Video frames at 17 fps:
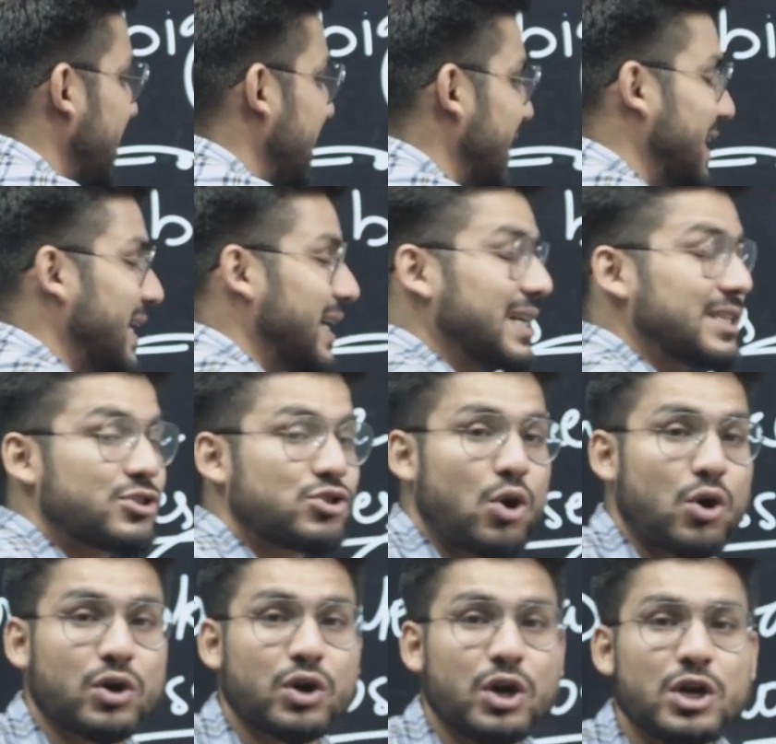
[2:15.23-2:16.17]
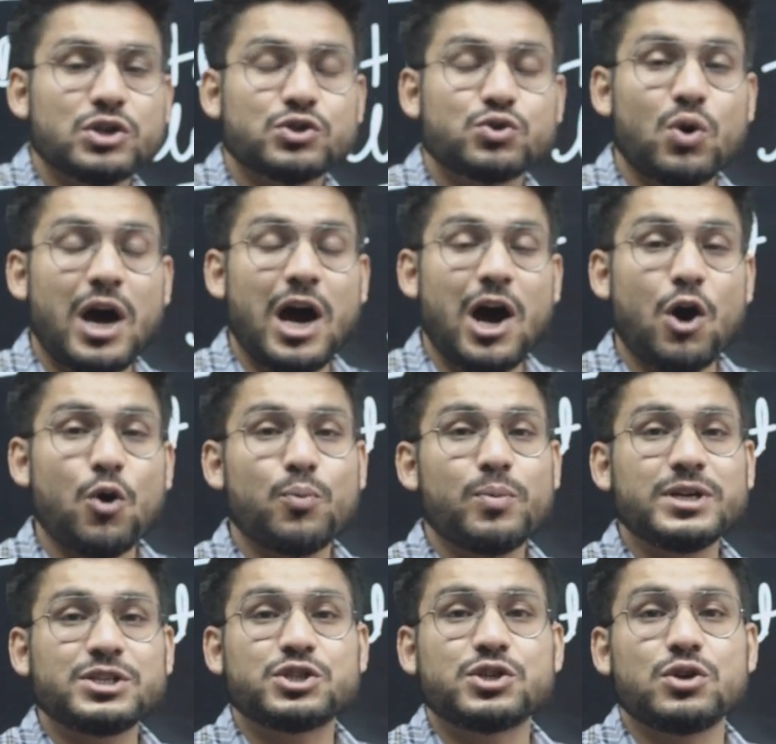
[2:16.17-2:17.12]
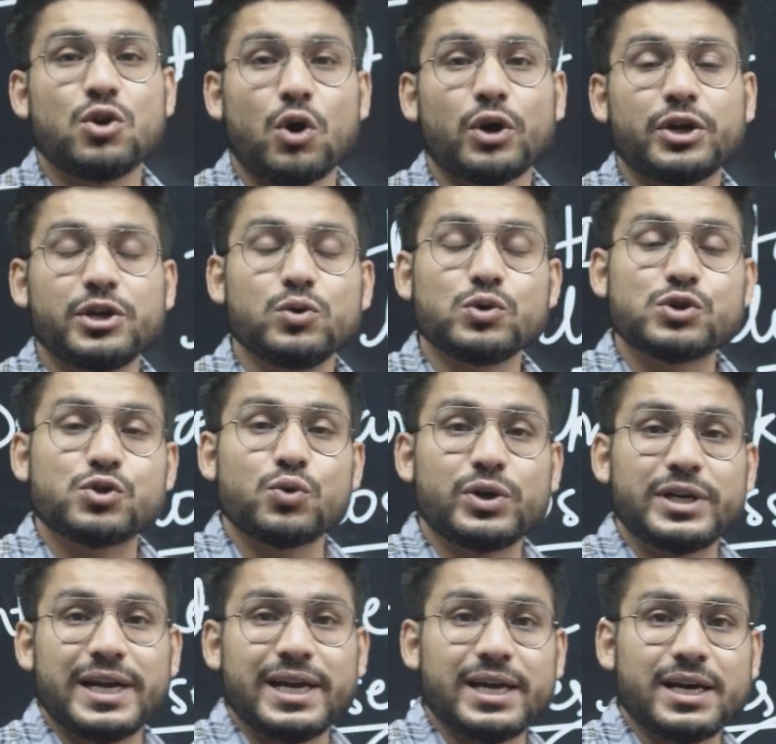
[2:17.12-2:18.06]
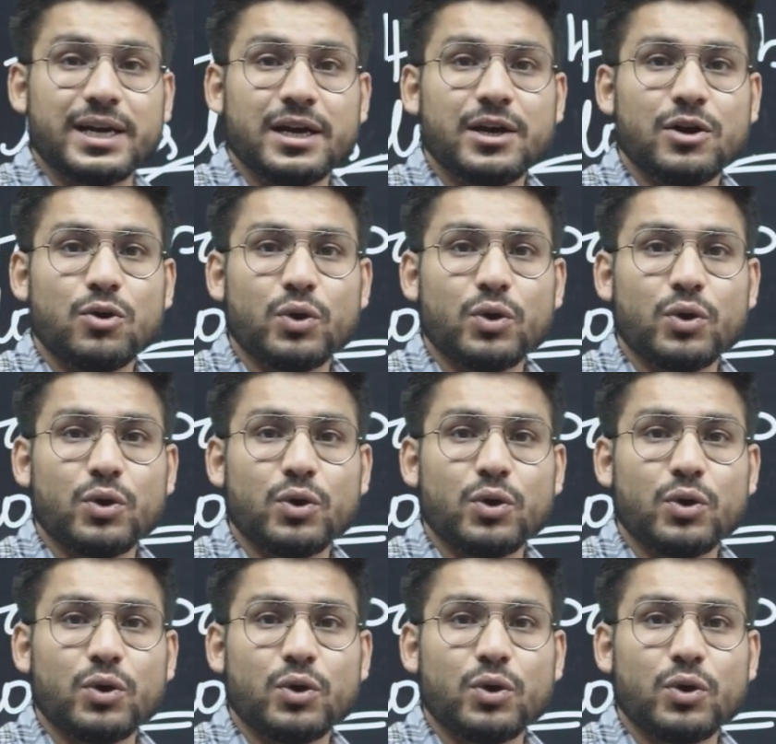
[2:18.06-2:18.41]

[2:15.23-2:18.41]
taking a stock, so how much lot you should take?